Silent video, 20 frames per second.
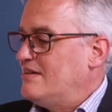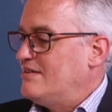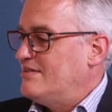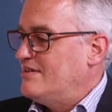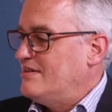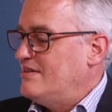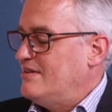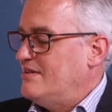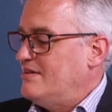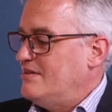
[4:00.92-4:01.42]

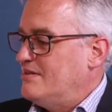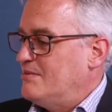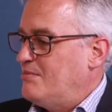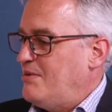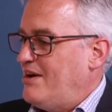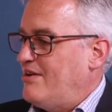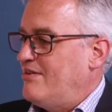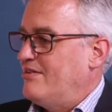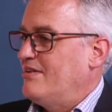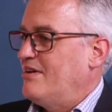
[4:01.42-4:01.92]
the
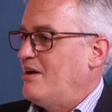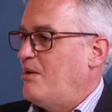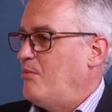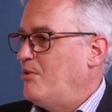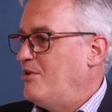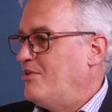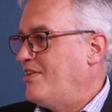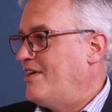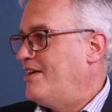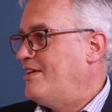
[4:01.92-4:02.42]
parent
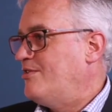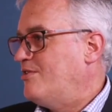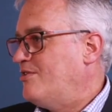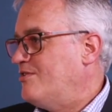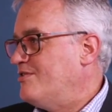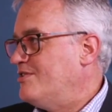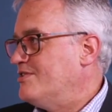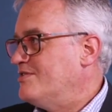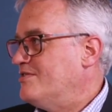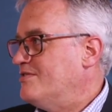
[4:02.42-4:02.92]
company, the head office